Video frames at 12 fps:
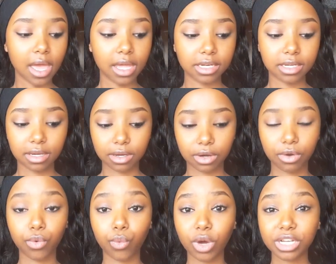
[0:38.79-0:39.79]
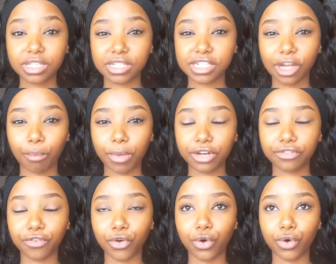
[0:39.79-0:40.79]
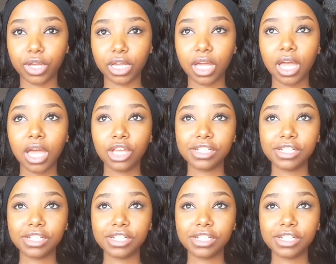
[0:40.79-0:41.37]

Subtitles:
And what these are meant for, okay,